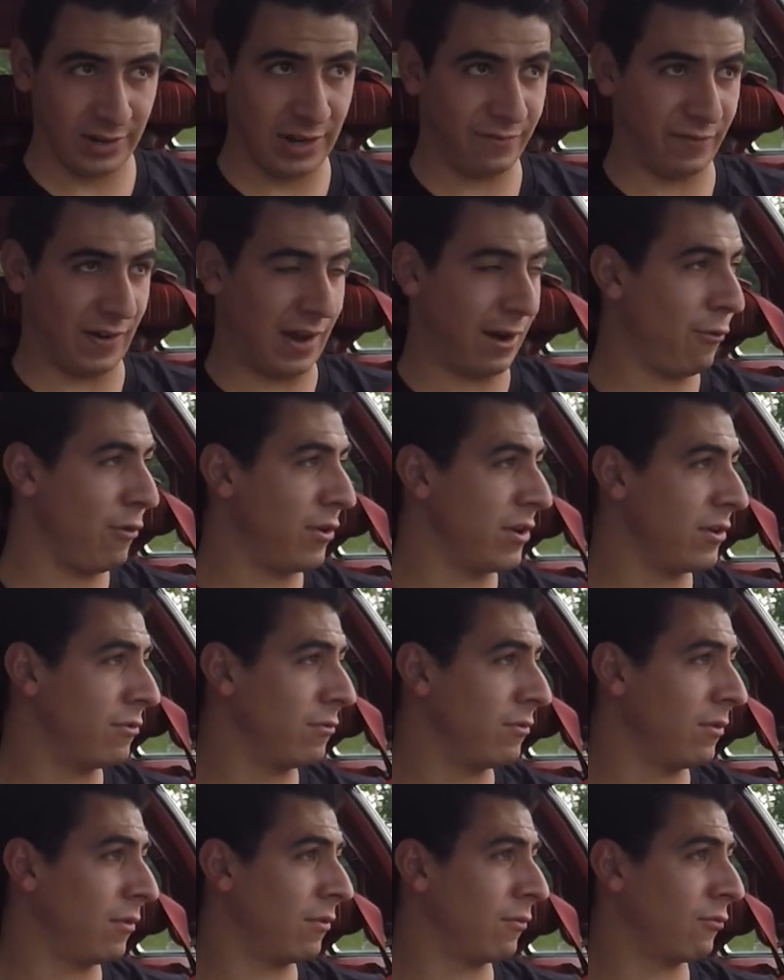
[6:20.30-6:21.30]
If I were
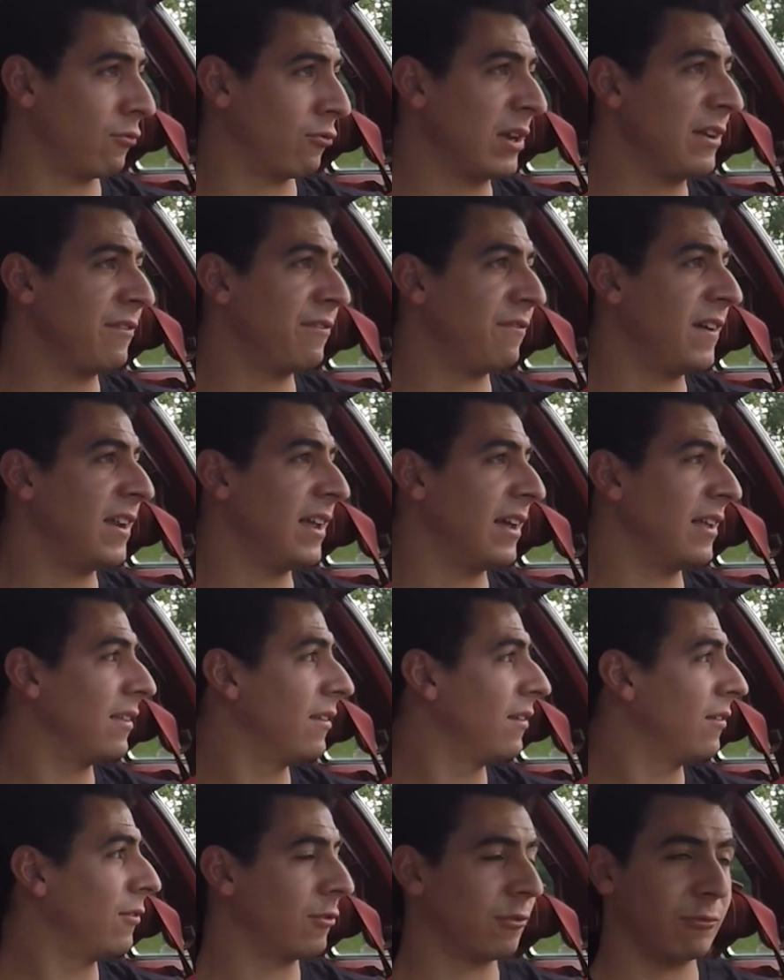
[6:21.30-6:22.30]
to refit it
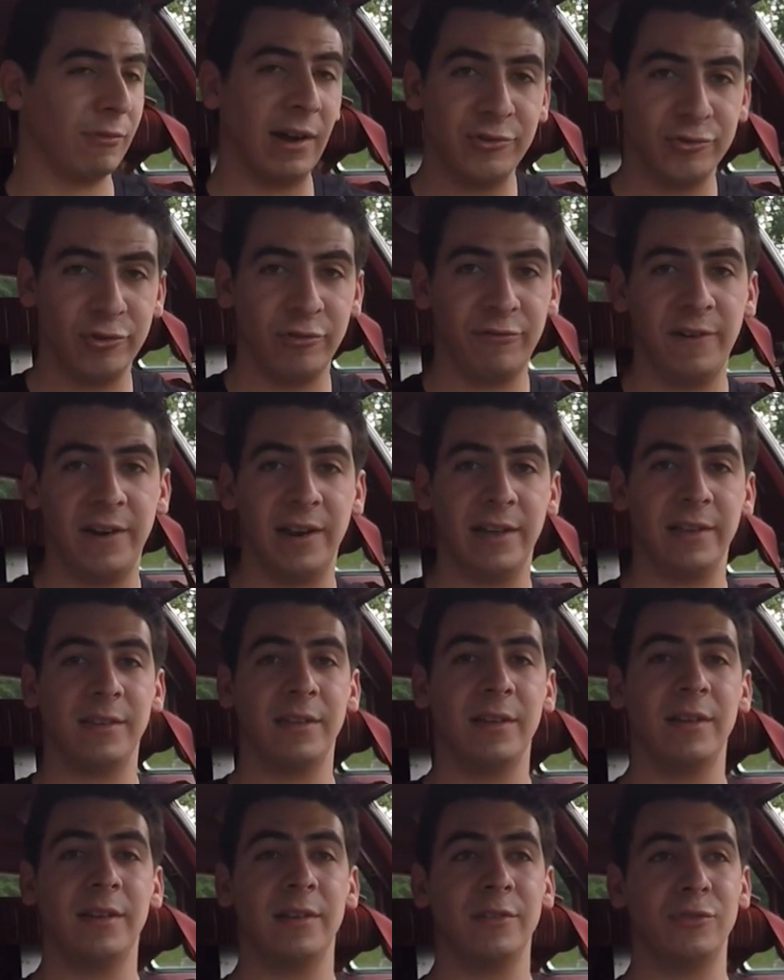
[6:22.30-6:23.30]
or retrofit it
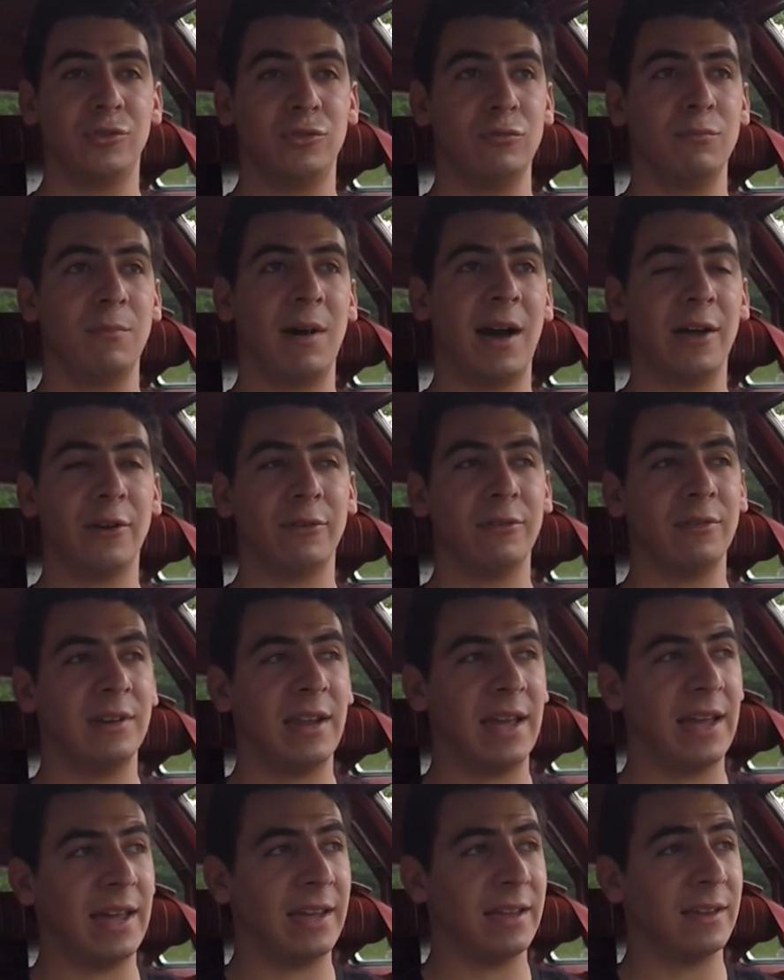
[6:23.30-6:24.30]
to modern
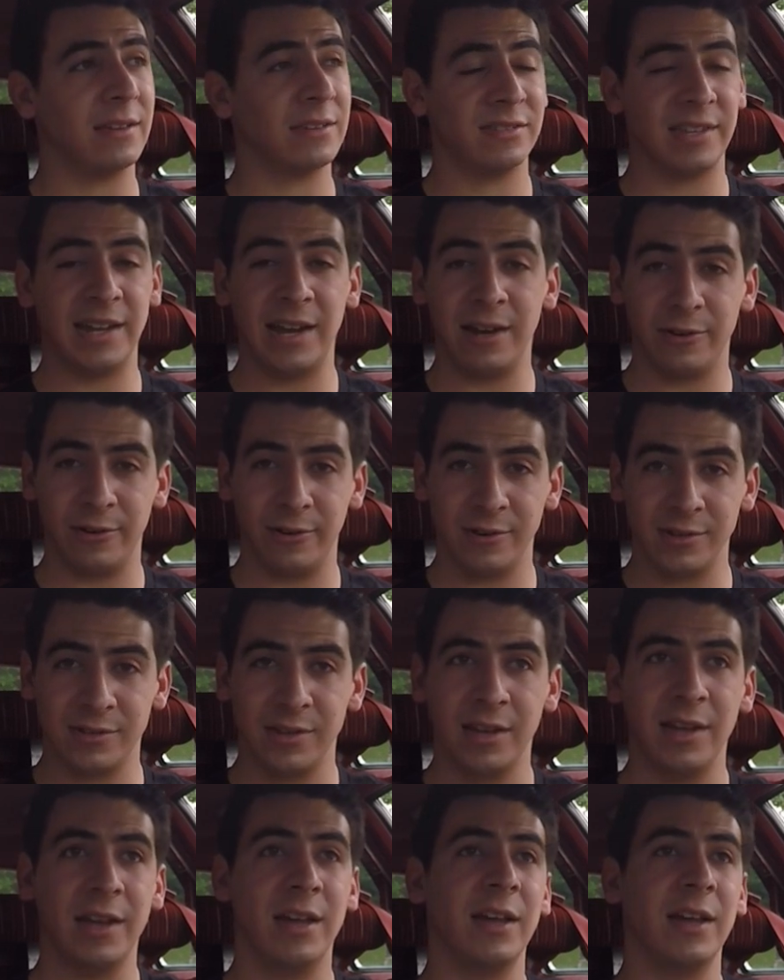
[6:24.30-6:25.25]
day standards,